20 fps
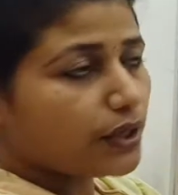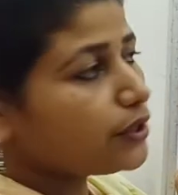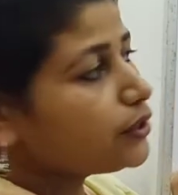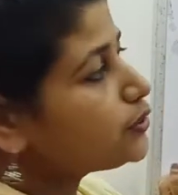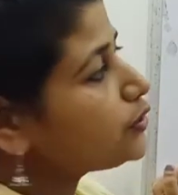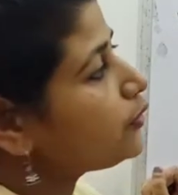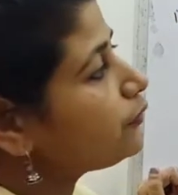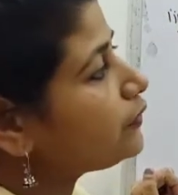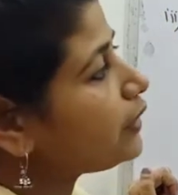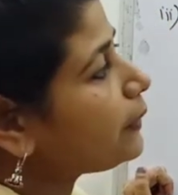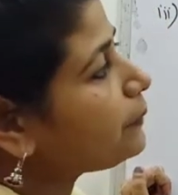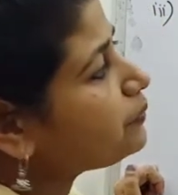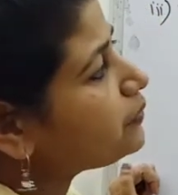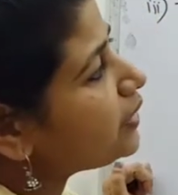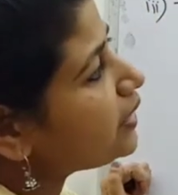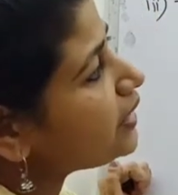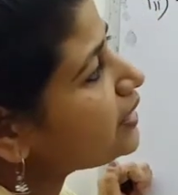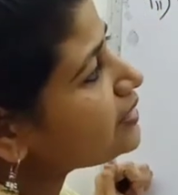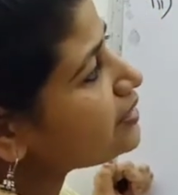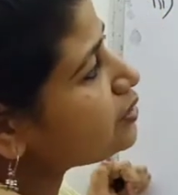So from
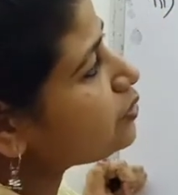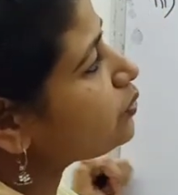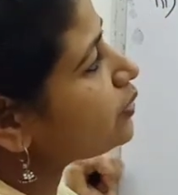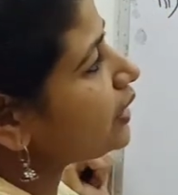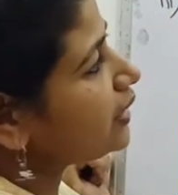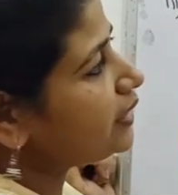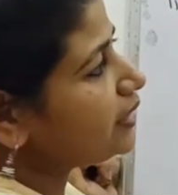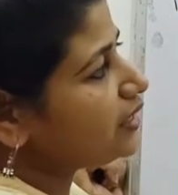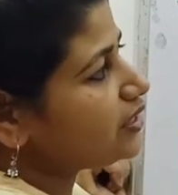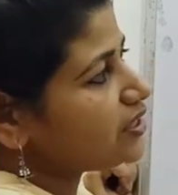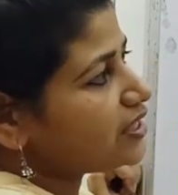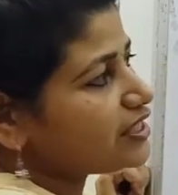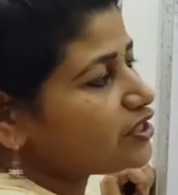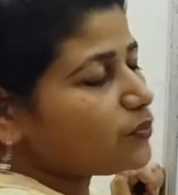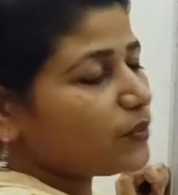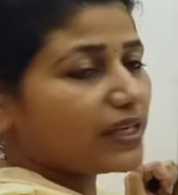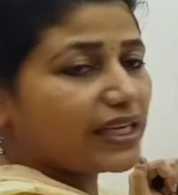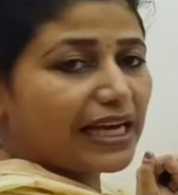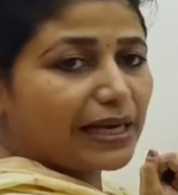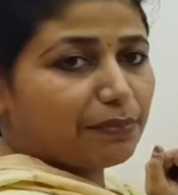these two conditions
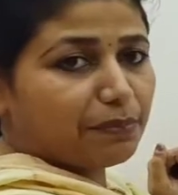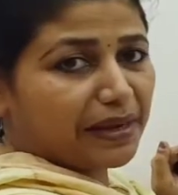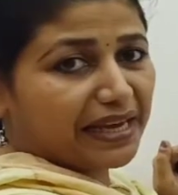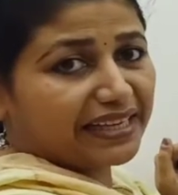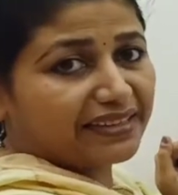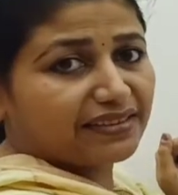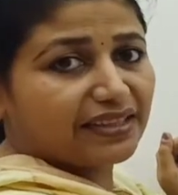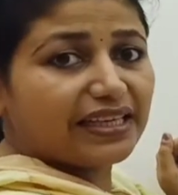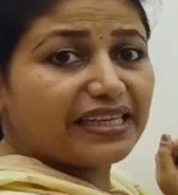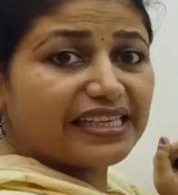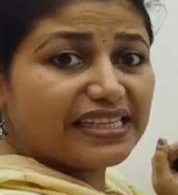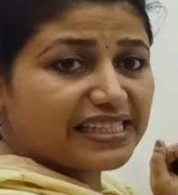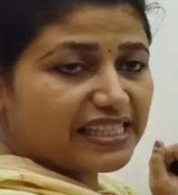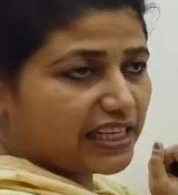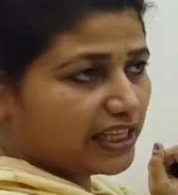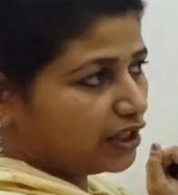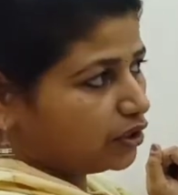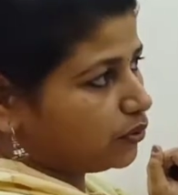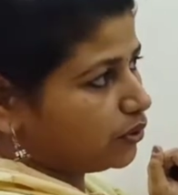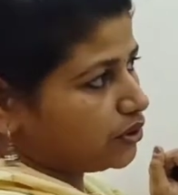we can make the
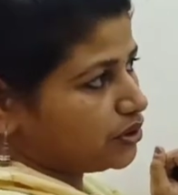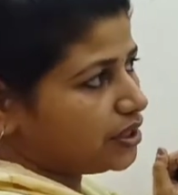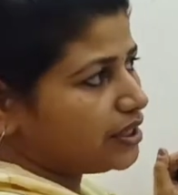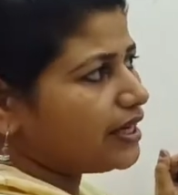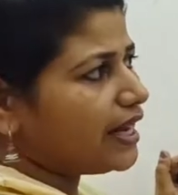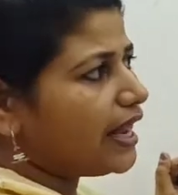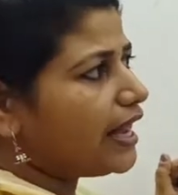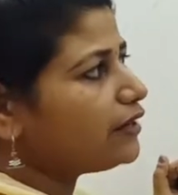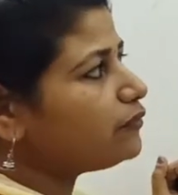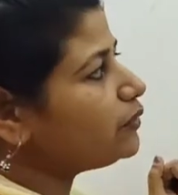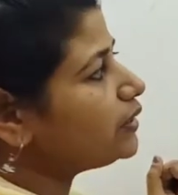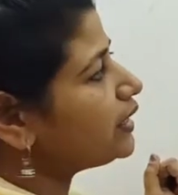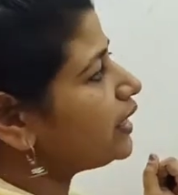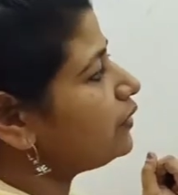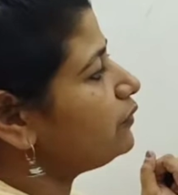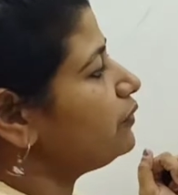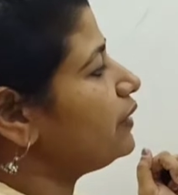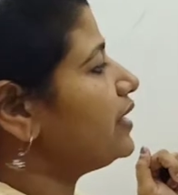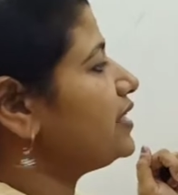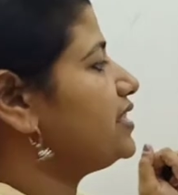linear equation and we
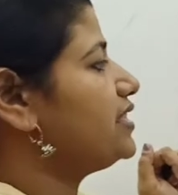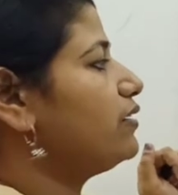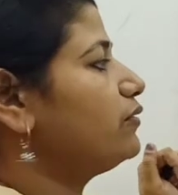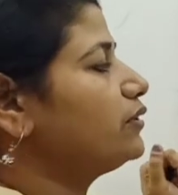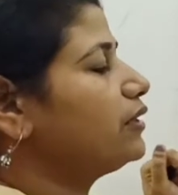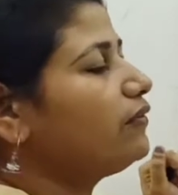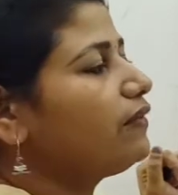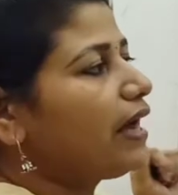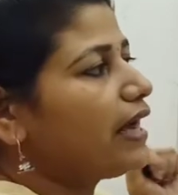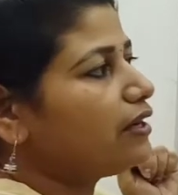can find out the